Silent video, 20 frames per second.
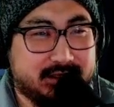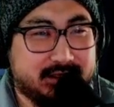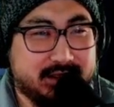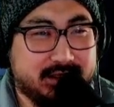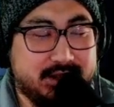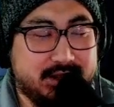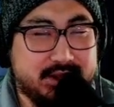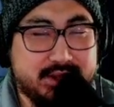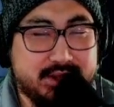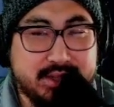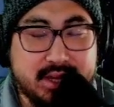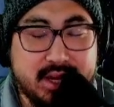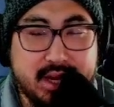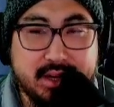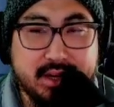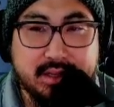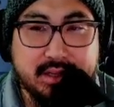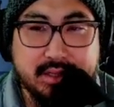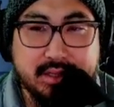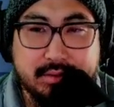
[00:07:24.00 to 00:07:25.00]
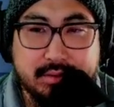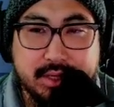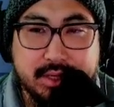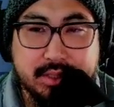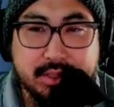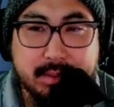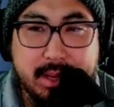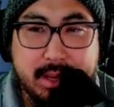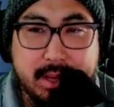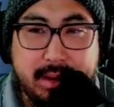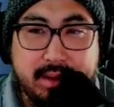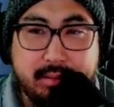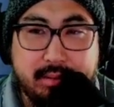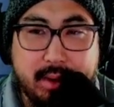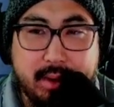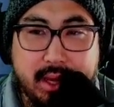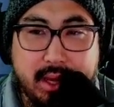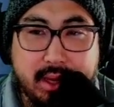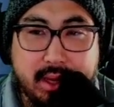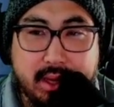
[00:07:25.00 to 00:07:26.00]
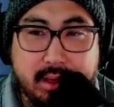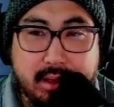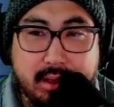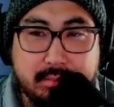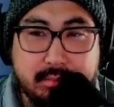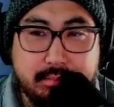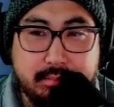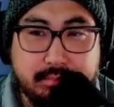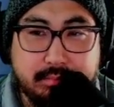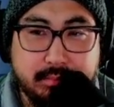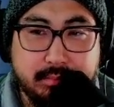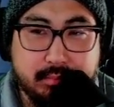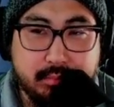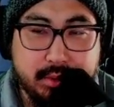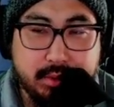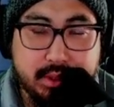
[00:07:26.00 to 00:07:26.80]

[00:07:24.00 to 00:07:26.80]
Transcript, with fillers: This is not a good direction. And by the way, uh, we